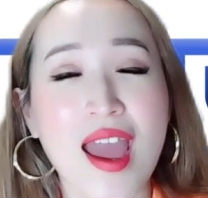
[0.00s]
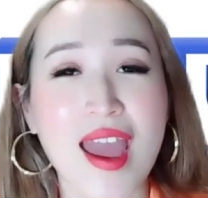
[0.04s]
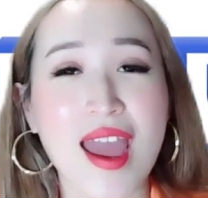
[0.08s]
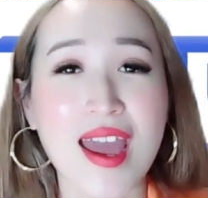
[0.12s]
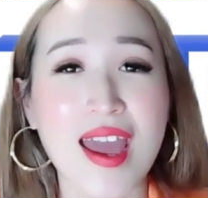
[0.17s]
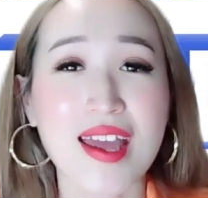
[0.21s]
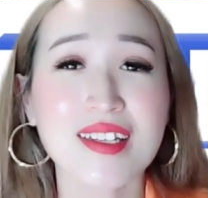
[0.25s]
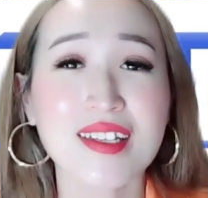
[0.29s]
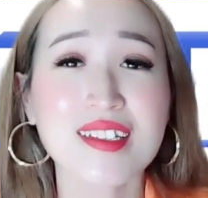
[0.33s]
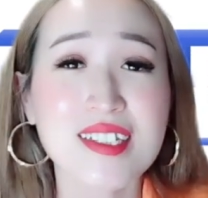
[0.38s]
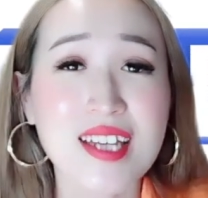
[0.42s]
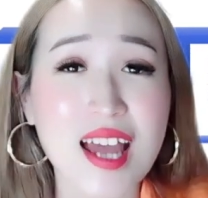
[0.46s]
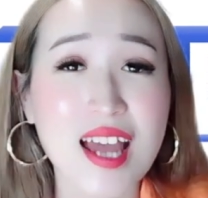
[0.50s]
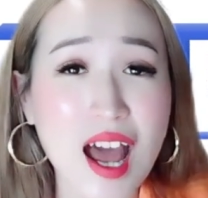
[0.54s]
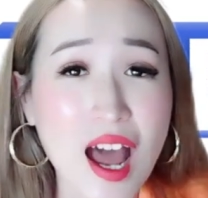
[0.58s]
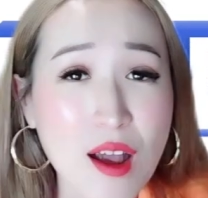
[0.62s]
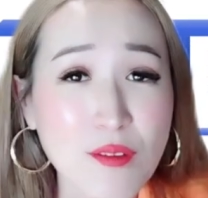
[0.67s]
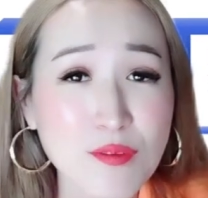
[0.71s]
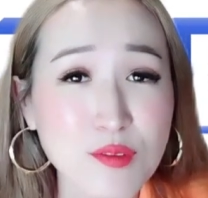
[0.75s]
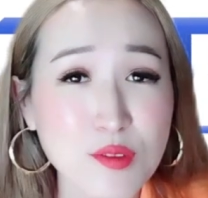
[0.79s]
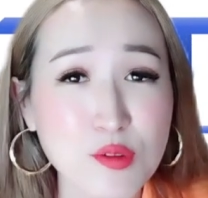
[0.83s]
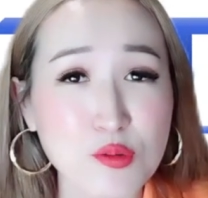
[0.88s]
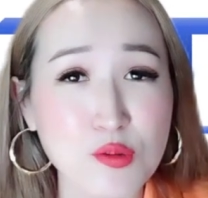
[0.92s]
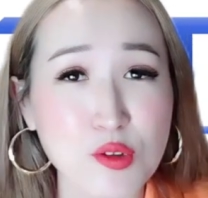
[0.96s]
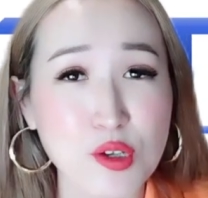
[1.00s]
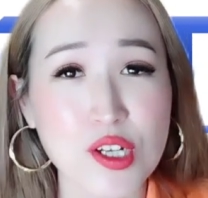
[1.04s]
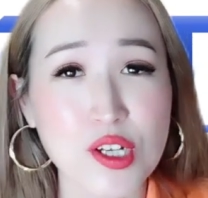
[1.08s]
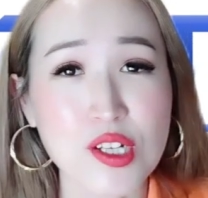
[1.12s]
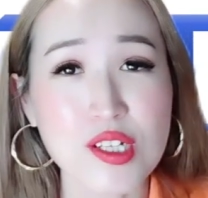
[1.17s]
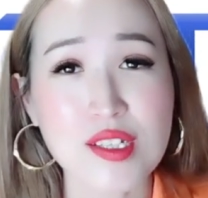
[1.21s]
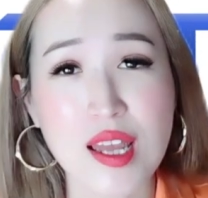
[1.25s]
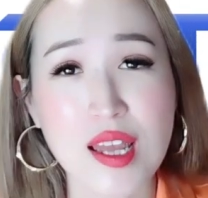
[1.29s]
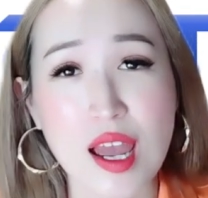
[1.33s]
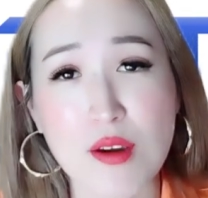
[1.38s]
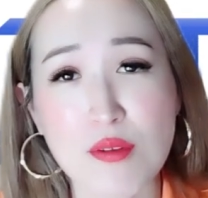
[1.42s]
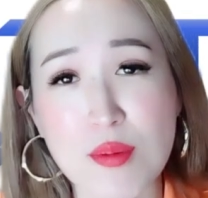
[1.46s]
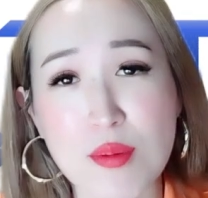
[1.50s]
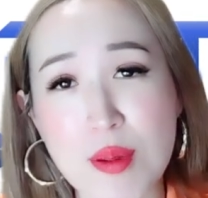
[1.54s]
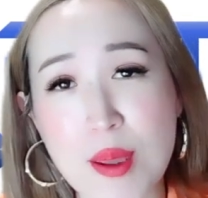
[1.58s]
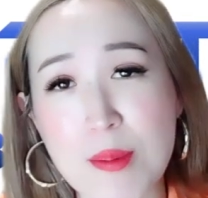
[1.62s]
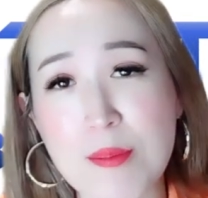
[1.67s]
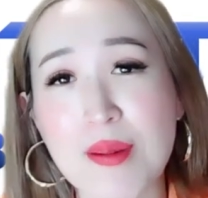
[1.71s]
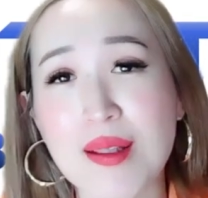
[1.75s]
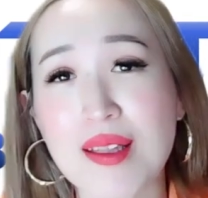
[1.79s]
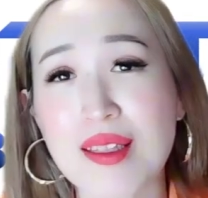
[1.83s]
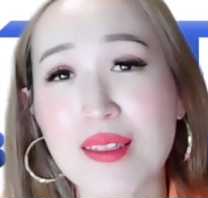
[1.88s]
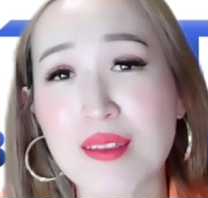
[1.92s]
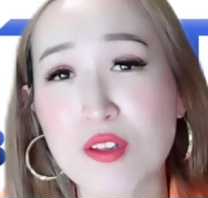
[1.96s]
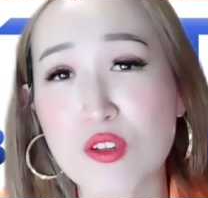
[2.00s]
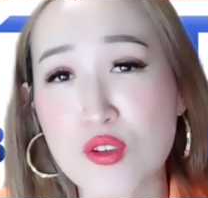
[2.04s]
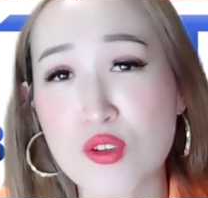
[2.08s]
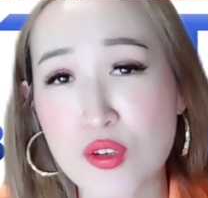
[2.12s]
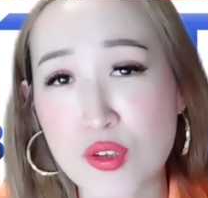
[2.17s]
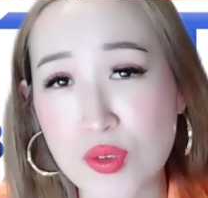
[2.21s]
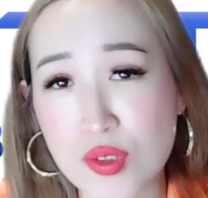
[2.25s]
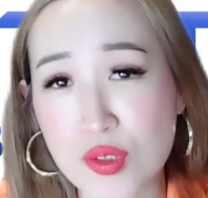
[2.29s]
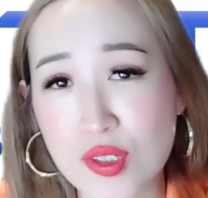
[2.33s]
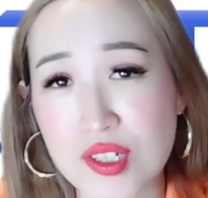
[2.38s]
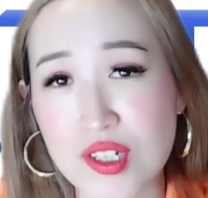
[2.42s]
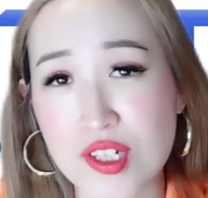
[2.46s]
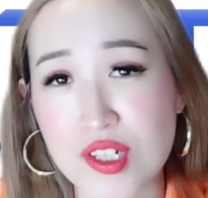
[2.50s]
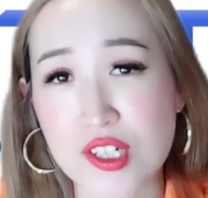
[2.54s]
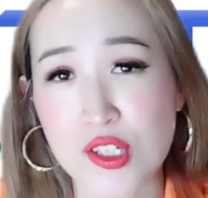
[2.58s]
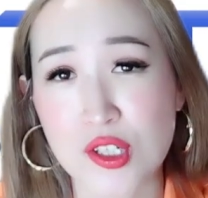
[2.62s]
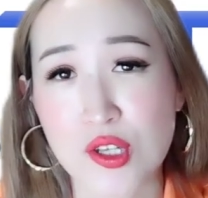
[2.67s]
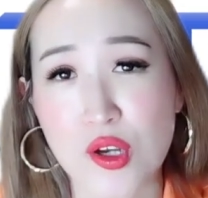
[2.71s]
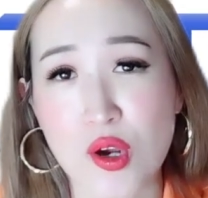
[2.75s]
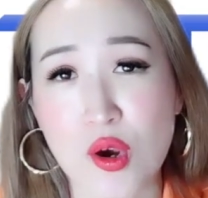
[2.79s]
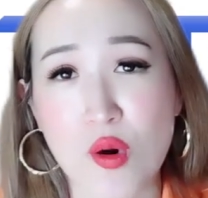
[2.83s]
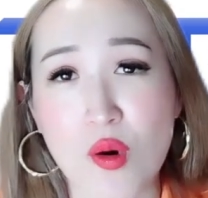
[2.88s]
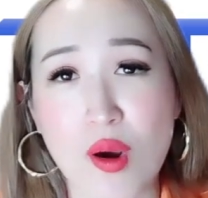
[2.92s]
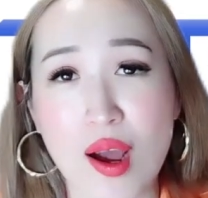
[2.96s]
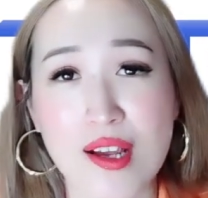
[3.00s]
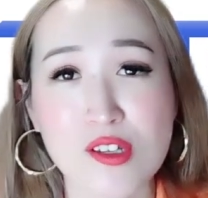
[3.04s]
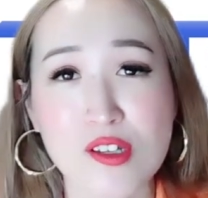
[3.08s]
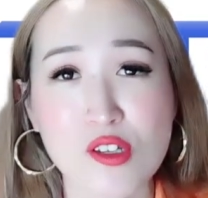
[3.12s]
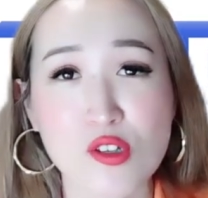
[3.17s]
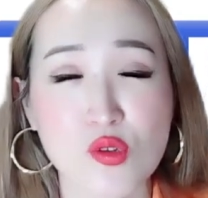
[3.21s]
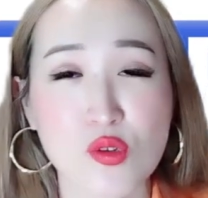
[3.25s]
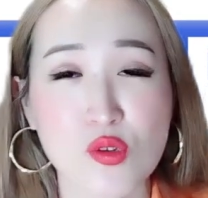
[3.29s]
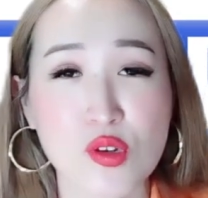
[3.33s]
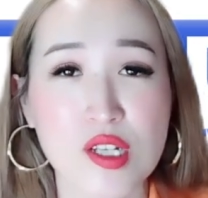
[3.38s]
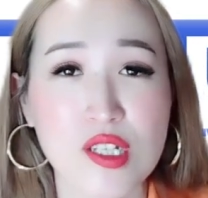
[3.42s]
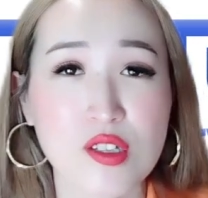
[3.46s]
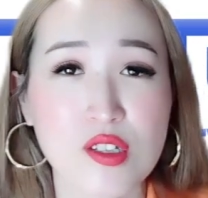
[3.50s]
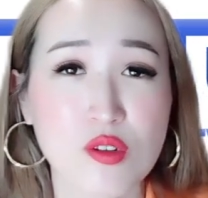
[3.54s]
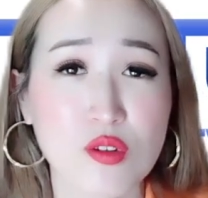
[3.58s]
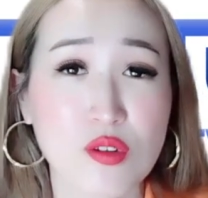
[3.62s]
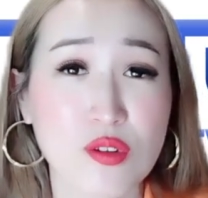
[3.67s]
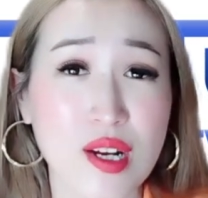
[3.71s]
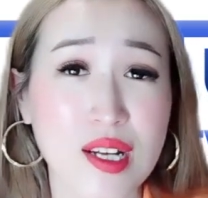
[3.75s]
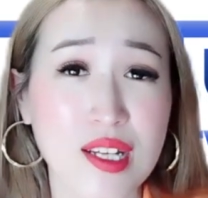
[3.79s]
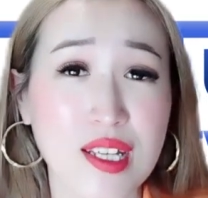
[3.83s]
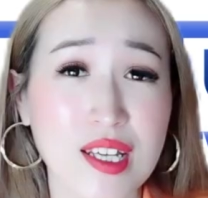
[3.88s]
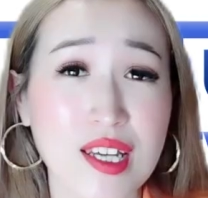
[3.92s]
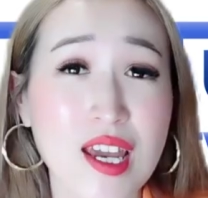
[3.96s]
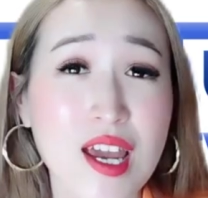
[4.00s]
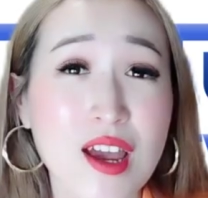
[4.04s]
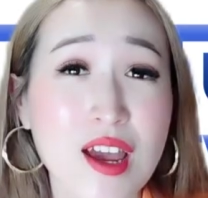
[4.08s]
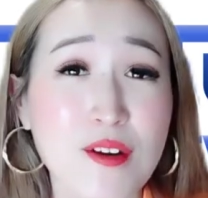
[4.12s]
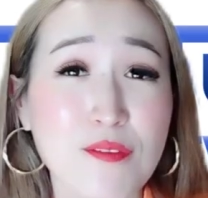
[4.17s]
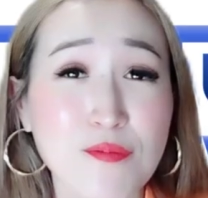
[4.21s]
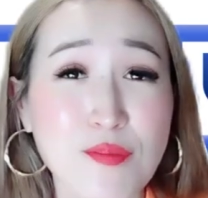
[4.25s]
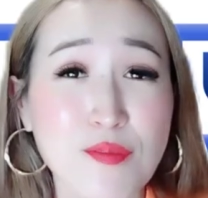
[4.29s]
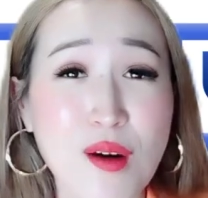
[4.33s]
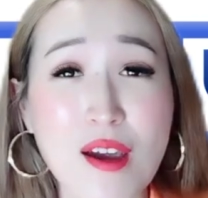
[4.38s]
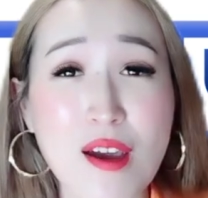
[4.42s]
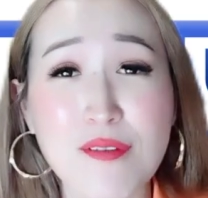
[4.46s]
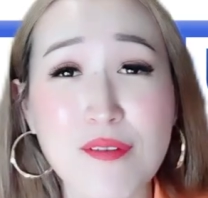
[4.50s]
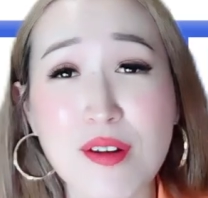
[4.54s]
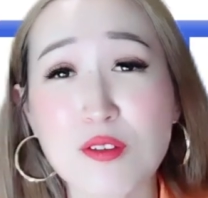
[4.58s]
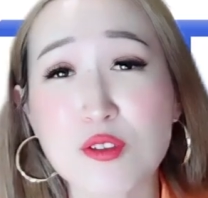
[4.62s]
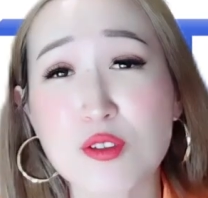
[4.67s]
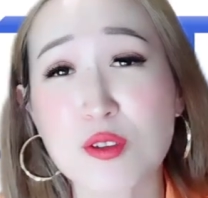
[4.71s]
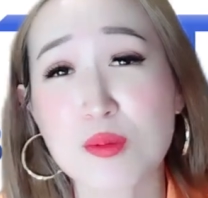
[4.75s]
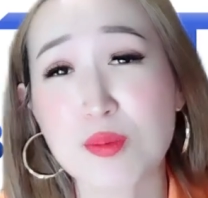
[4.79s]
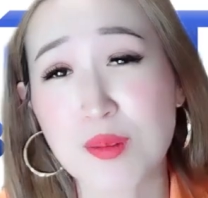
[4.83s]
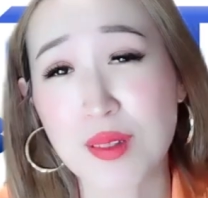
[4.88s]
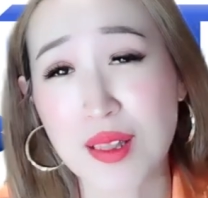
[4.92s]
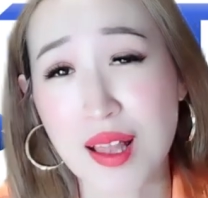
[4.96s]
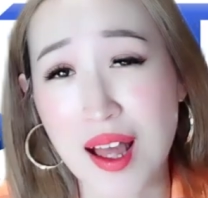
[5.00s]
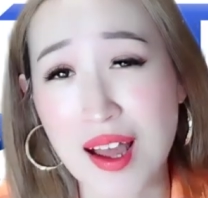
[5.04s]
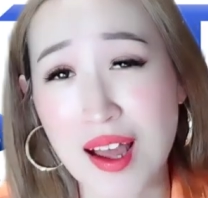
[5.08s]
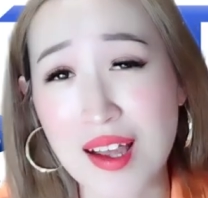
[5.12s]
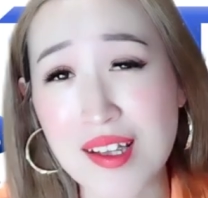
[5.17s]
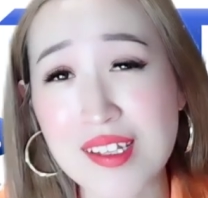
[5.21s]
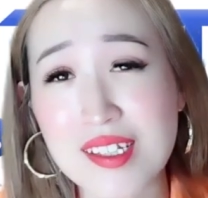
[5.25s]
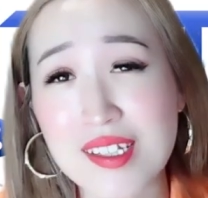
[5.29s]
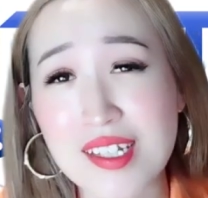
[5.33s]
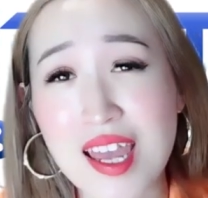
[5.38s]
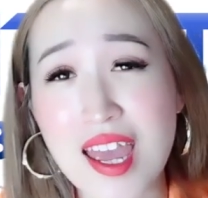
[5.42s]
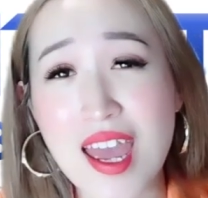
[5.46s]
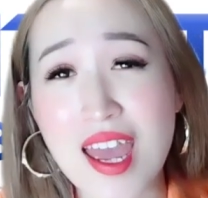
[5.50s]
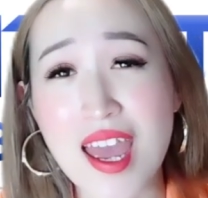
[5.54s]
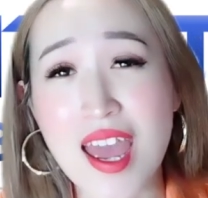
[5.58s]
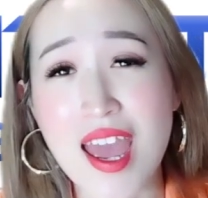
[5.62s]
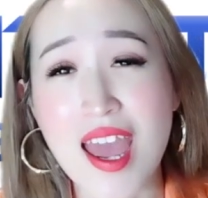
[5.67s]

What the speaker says: And afterwards, I remember 2 years ago, I saw it's already 500 plus.